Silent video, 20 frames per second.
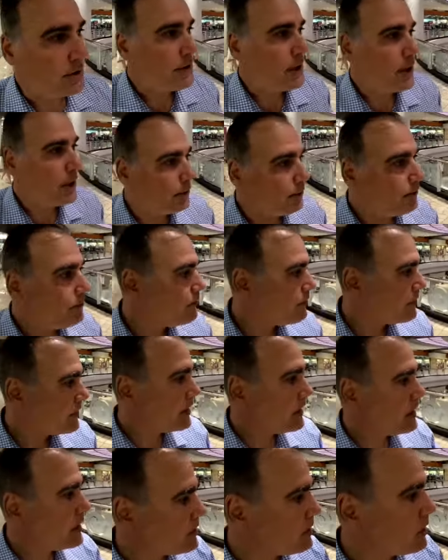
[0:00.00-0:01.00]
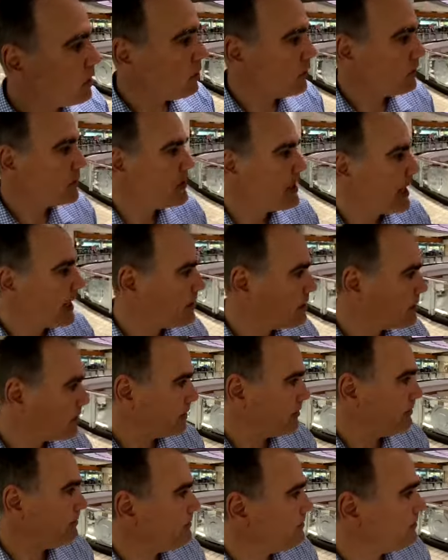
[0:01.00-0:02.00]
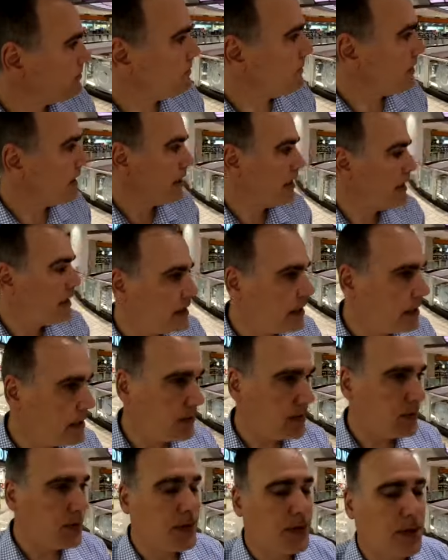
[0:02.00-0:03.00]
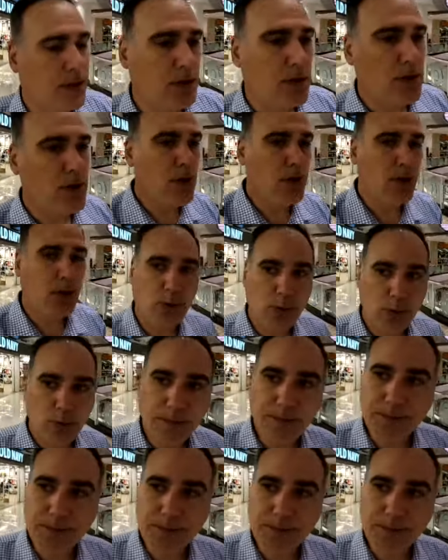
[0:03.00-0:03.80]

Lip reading: So this whole section is new.